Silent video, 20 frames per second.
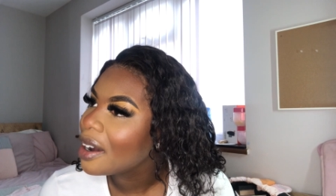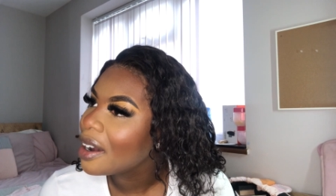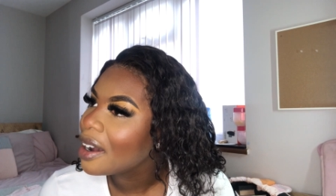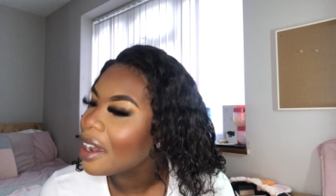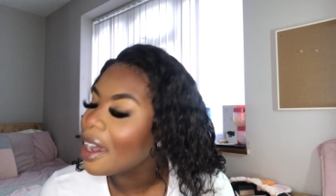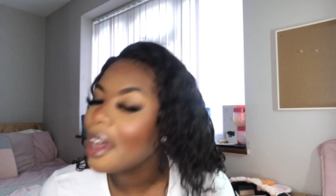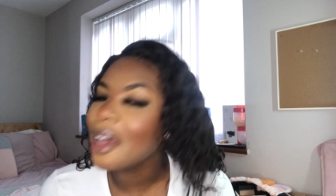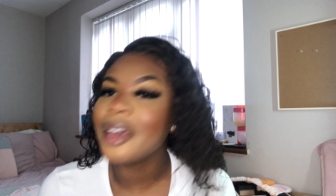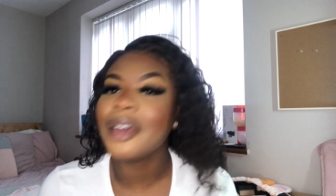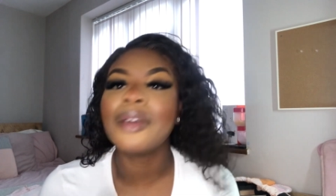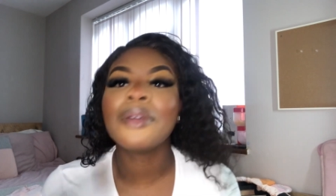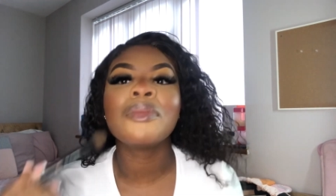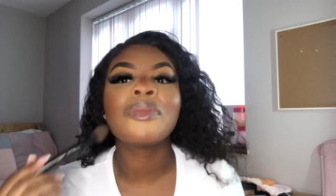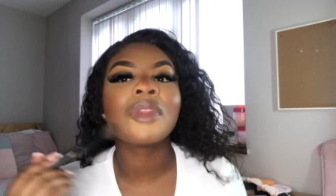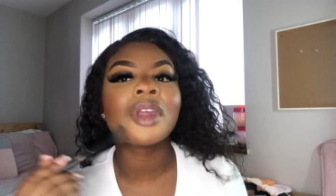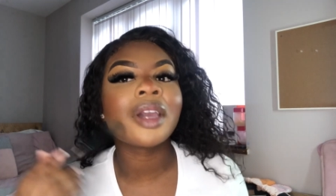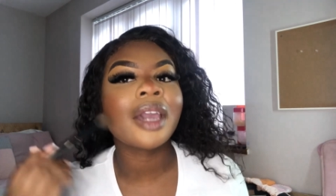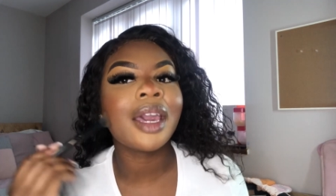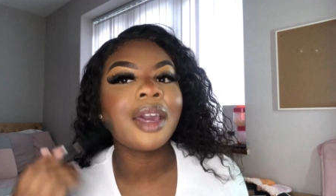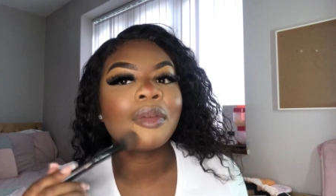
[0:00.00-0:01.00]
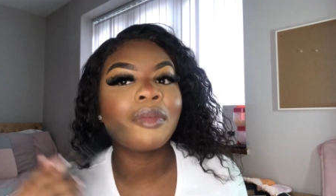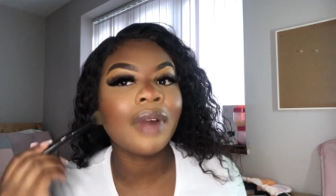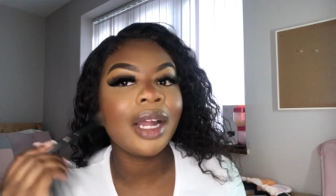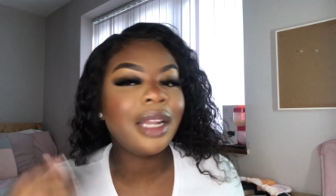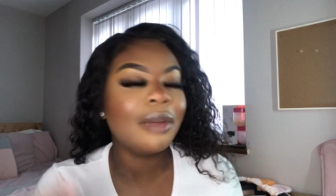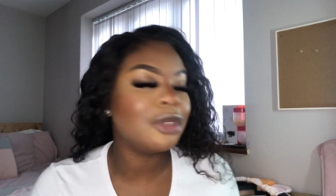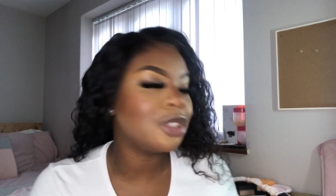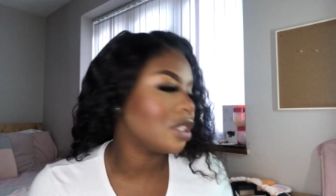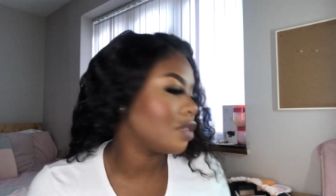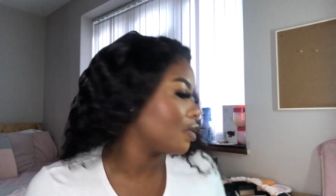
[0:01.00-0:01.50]
Oh, okay. Right, let
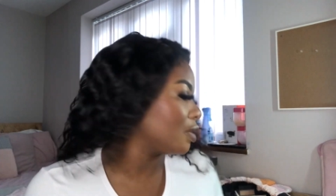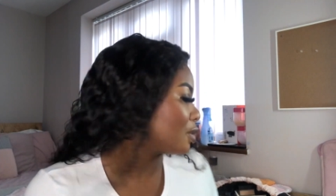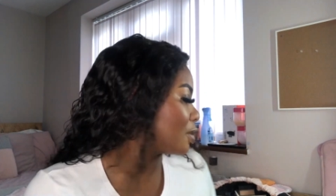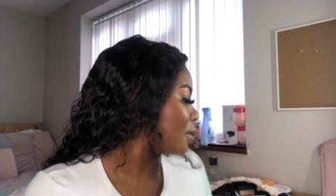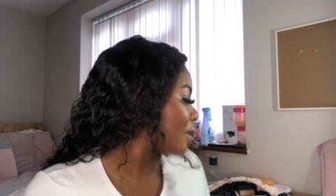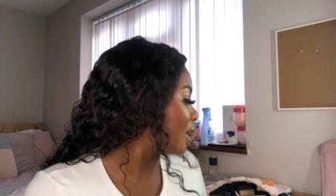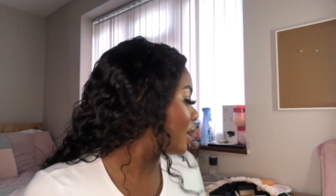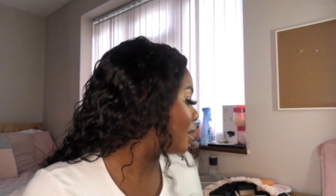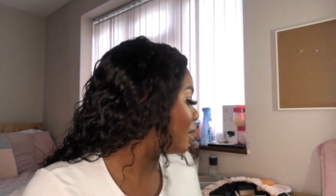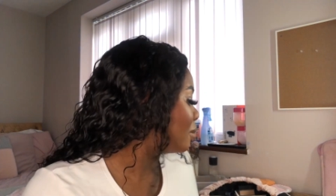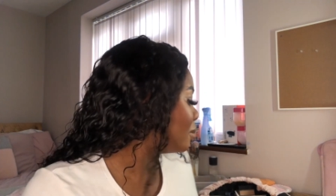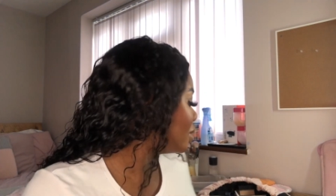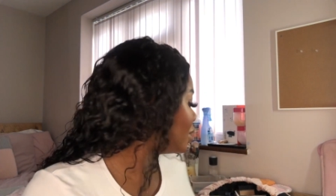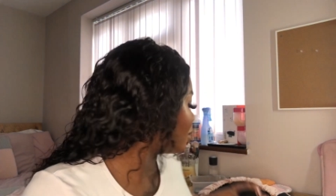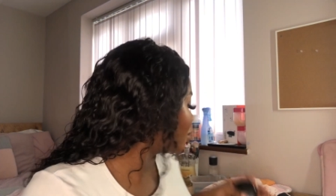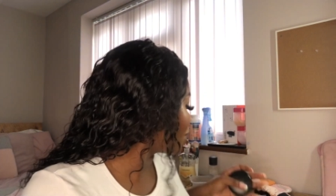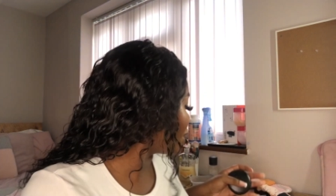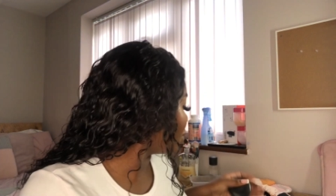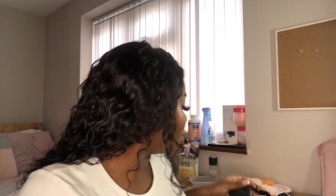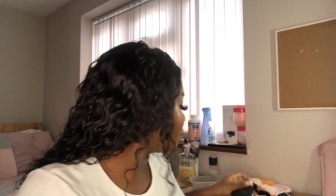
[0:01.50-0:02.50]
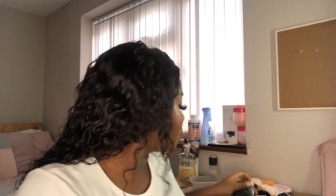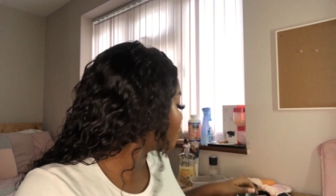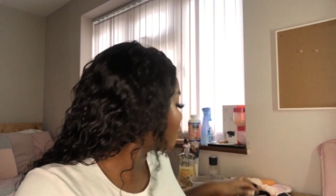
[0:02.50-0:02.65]
me just finish my makeup. No, problem.